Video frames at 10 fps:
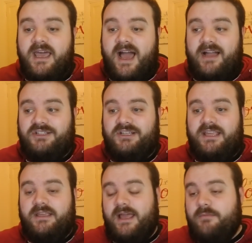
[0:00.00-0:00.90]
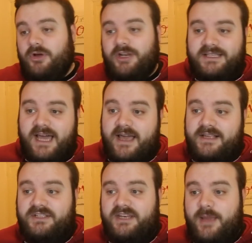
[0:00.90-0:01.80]
actually like
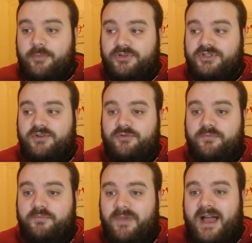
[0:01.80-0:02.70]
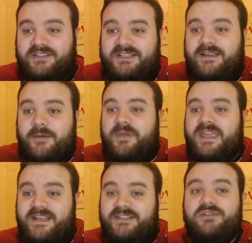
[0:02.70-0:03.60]
monetized and able to actually
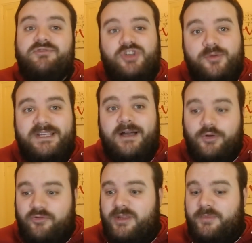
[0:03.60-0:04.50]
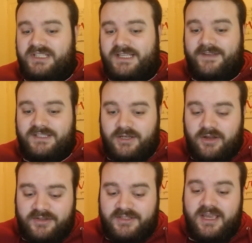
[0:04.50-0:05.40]
appease YouTube's algorithm because if it's
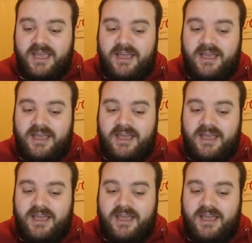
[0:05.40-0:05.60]
not